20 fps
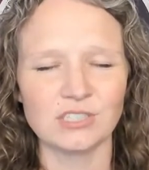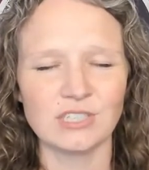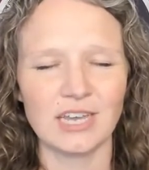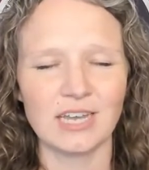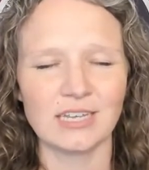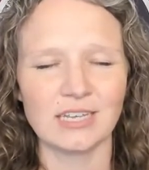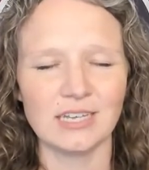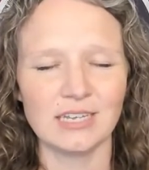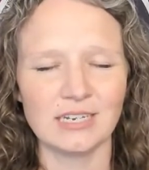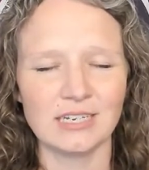
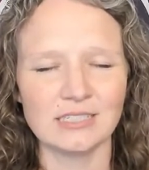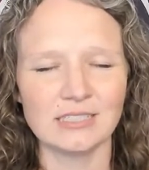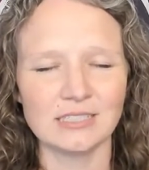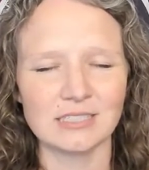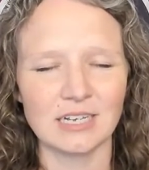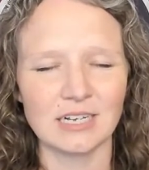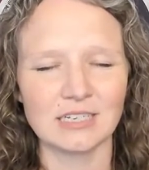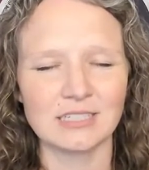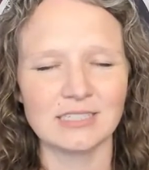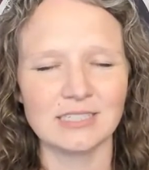and getting
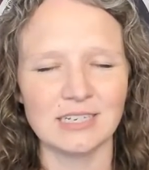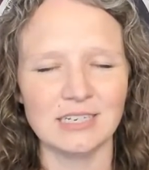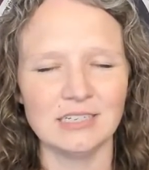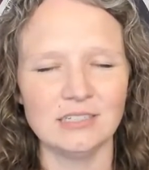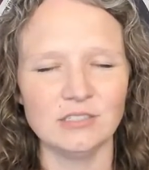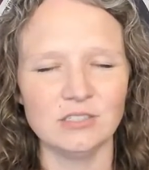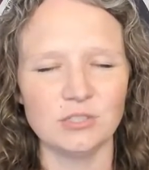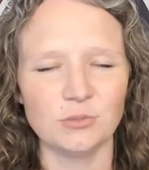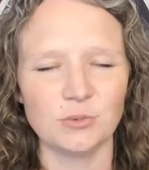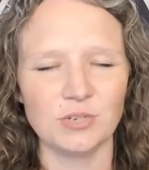sucked
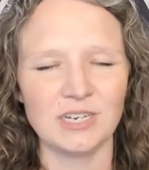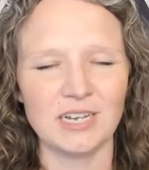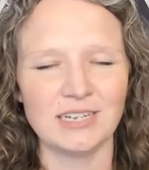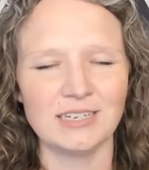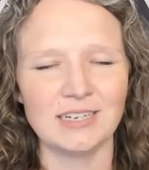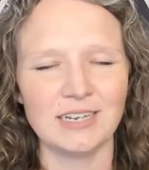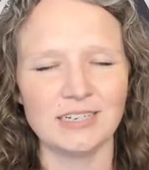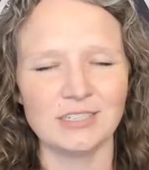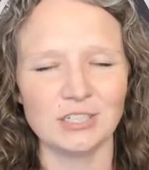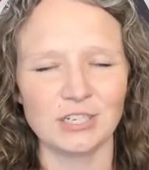into it and
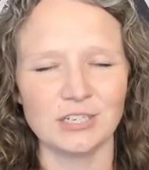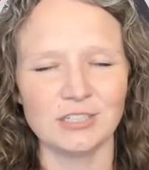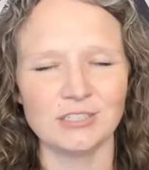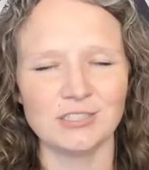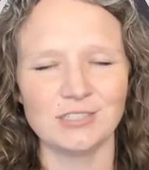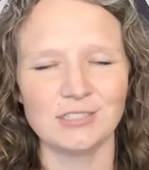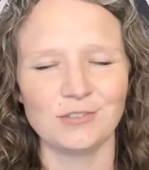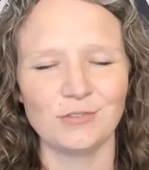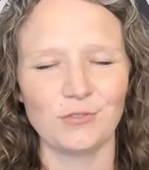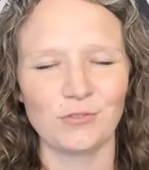
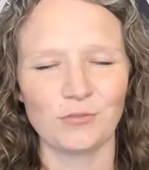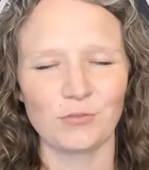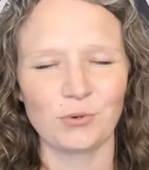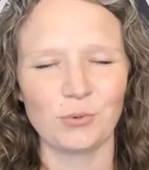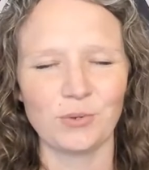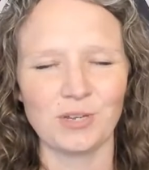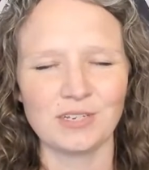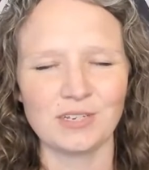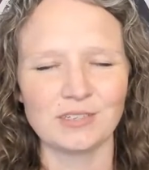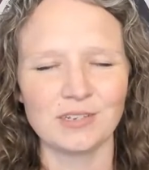digested through
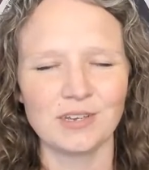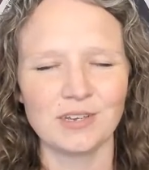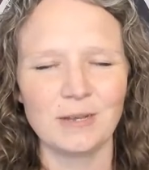it.